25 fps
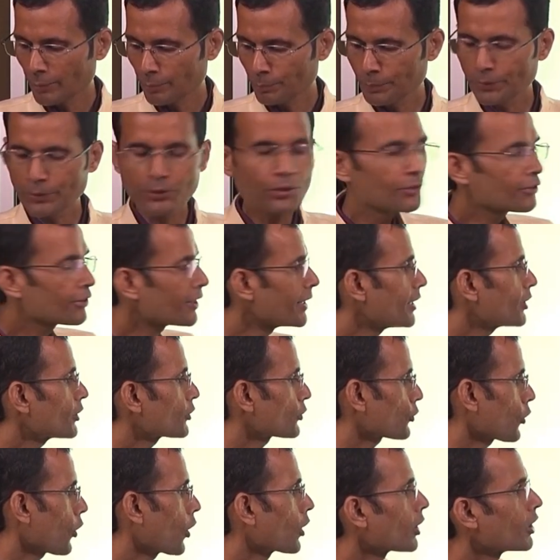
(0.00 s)
producing
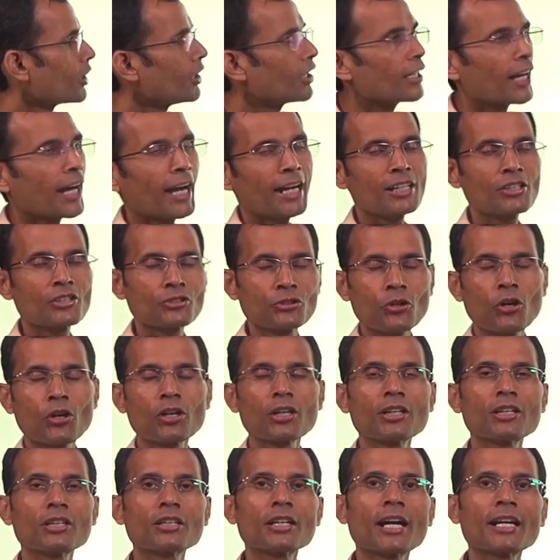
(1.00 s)
stronger and
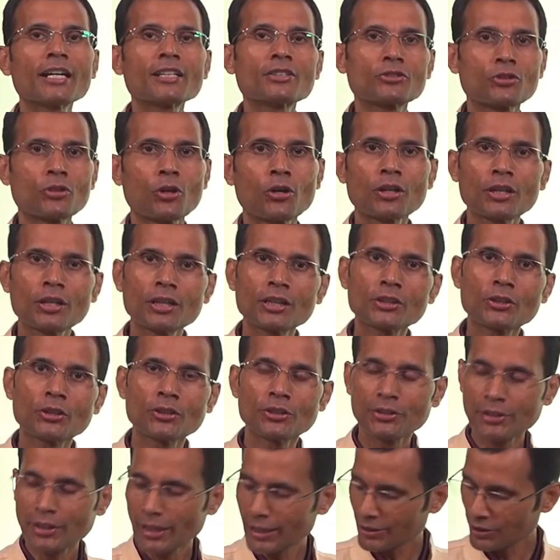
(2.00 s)
stronger and stronger
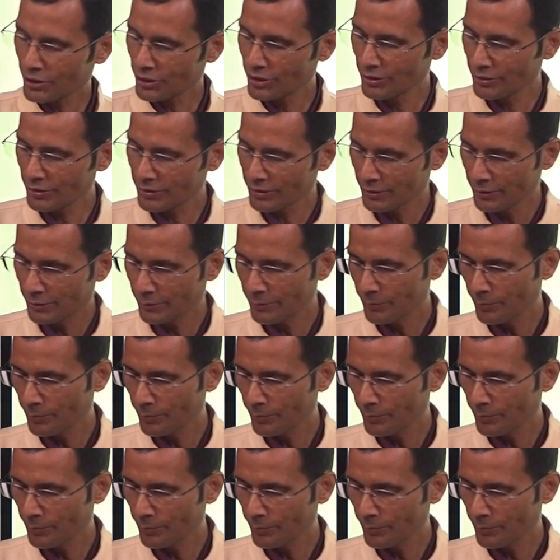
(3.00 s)
contractions.